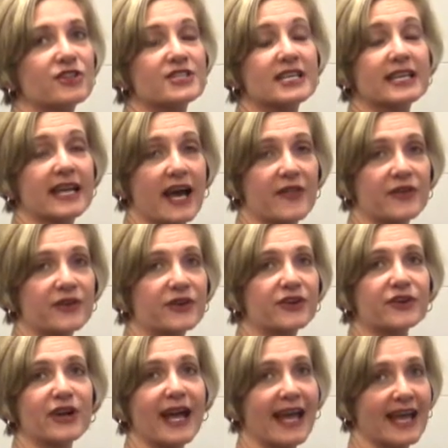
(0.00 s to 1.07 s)
together
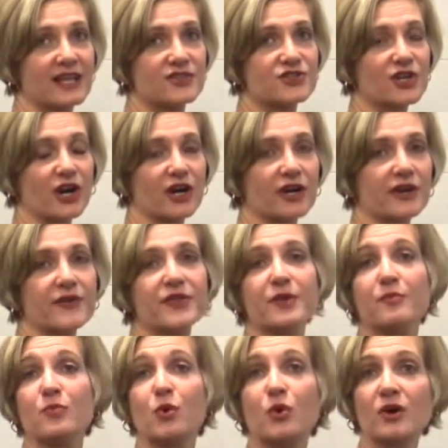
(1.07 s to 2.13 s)
your hands are, the
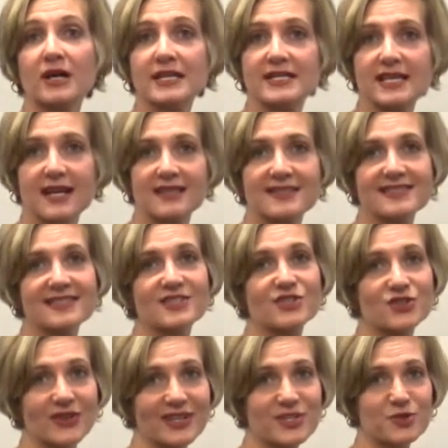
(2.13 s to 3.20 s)
more intense the
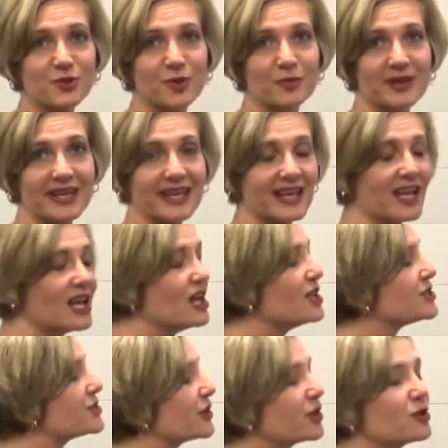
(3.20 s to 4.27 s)
stretch will be.
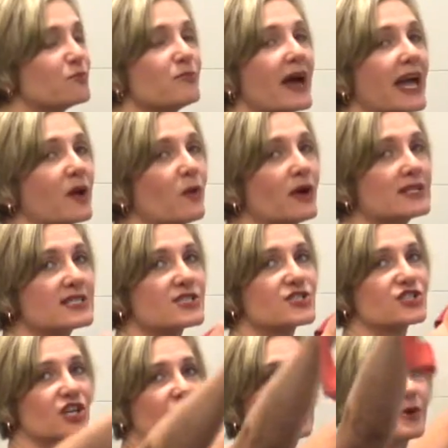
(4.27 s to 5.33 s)
So you may want to
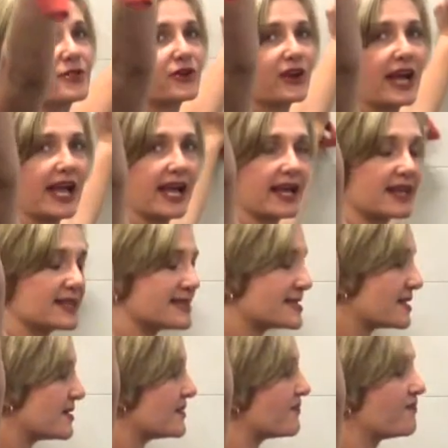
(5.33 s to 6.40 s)
start with your hands
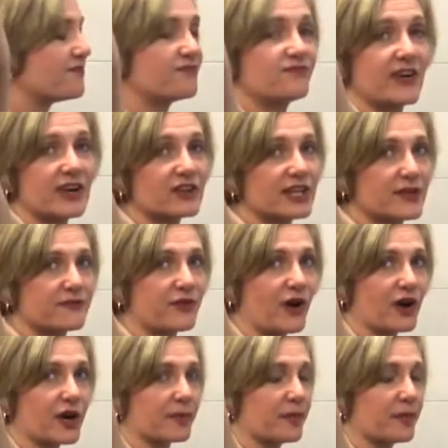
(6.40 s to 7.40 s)
fairly far